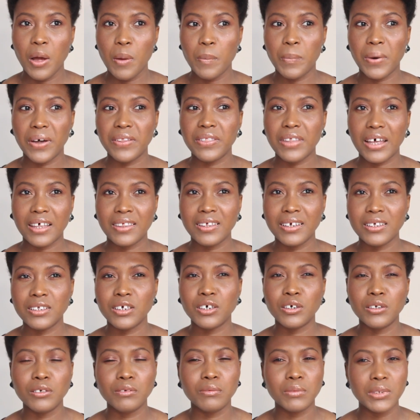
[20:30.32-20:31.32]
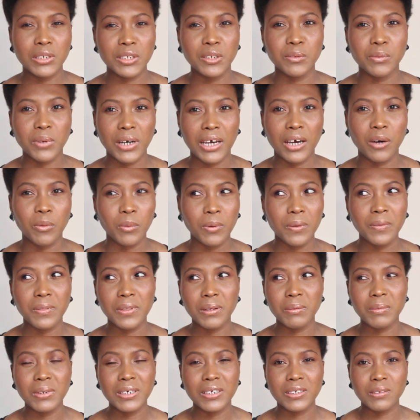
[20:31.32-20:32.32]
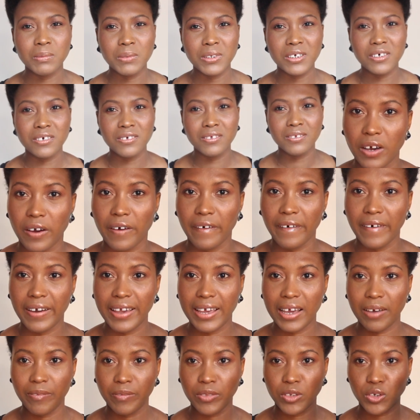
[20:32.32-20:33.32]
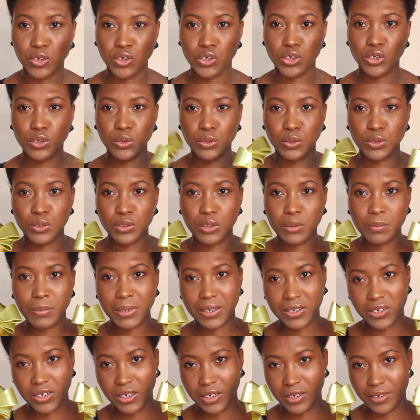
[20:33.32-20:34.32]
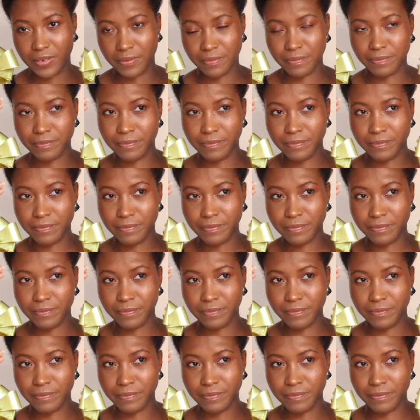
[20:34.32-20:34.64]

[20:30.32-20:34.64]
but I think the only reason why I want them is because I have the shoes to match it.